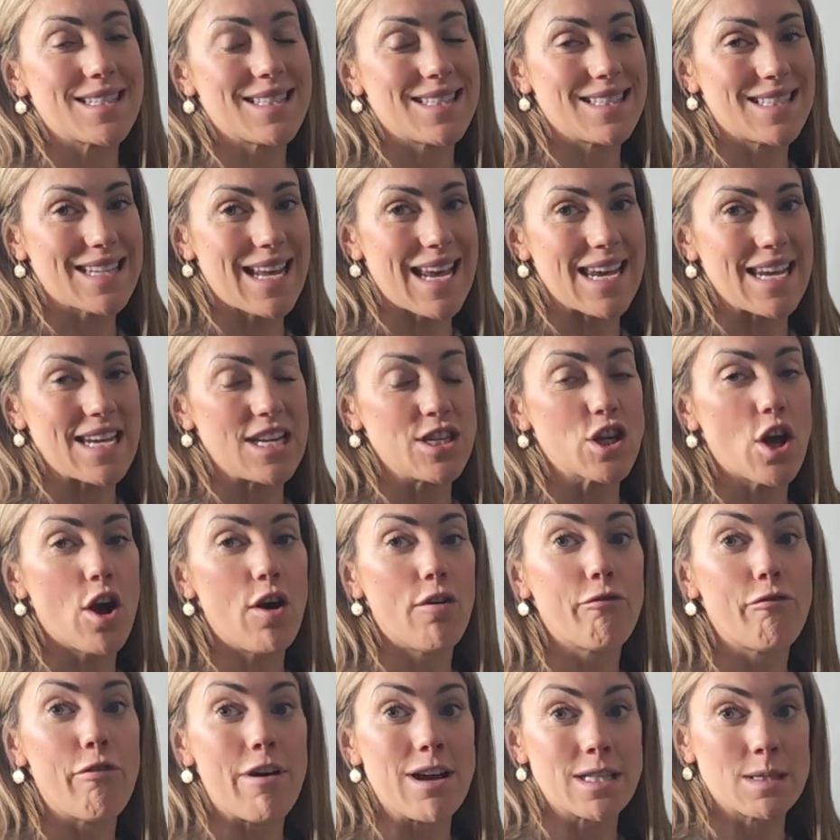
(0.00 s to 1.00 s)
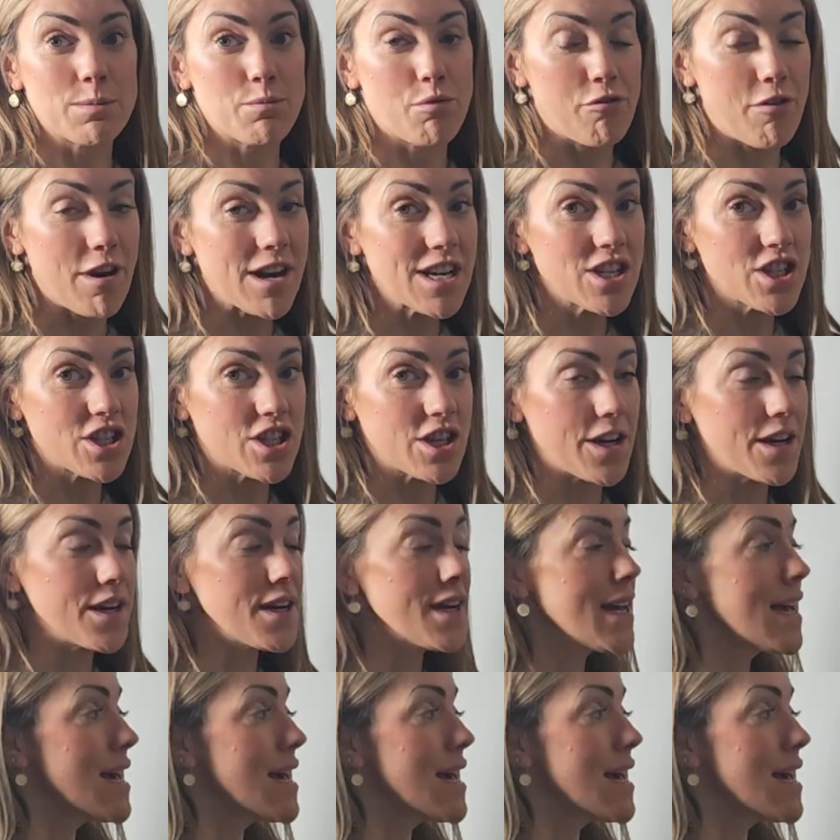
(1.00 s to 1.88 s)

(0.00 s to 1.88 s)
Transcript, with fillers: stage of respiration.